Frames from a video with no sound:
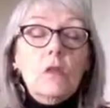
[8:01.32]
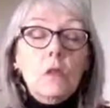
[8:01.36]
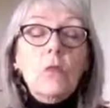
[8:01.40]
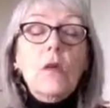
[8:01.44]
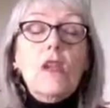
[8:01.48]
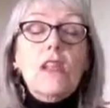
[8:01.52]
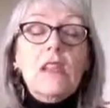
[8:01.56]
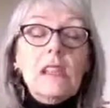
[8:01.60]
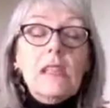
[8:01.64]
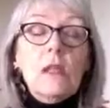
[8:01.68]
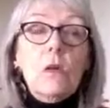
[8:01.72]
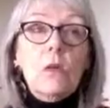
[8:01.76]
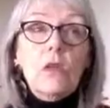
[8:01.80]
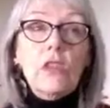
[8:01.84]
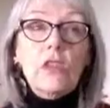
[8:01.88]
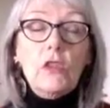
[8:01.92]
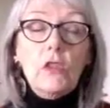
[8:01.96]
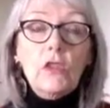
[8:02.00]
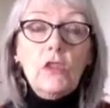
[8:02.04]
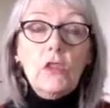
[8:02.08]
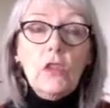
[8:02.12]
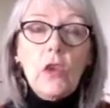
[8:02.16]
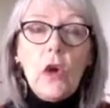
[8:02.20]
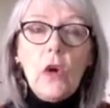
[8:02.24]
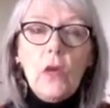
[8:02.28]
the ones that we
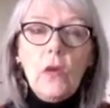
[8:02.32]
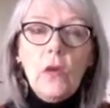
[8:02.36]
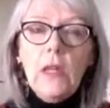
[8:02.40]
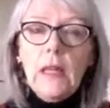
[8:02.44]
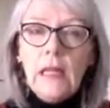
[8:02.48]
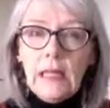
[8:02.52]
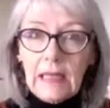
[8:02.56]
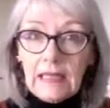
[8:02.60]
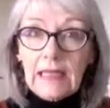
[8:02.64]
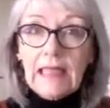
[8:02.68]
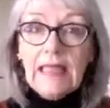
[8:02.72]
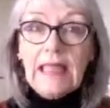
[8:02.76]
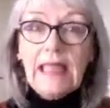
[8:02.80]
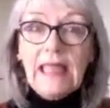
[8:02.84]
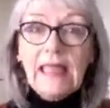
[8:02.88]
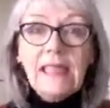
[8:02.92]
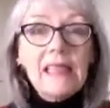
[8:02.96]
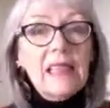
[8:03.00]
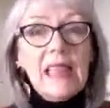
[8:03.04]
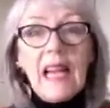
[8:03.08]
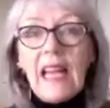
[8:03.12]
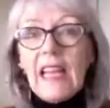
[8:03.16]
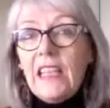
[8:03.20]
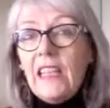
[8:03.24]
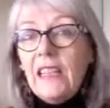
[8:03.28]
should know, leeks,
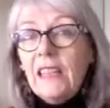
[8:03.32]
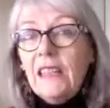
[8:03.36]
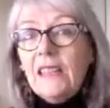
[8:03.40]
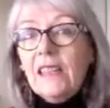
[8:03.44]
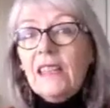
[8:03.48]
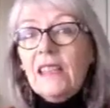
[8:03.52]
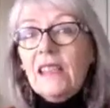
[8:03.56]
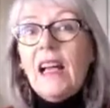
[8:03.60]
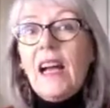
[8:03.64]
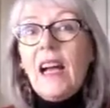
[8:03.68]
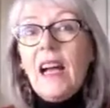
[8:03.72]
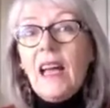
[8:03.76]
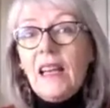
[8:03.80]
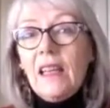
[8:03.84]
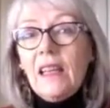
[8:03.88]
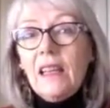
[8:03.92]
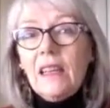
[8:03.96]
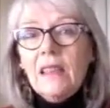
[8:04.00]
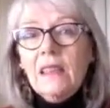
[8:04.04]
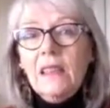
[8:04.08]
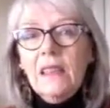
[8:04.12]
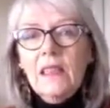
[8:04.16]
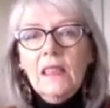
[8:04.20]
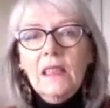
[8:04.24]
onions, garlic,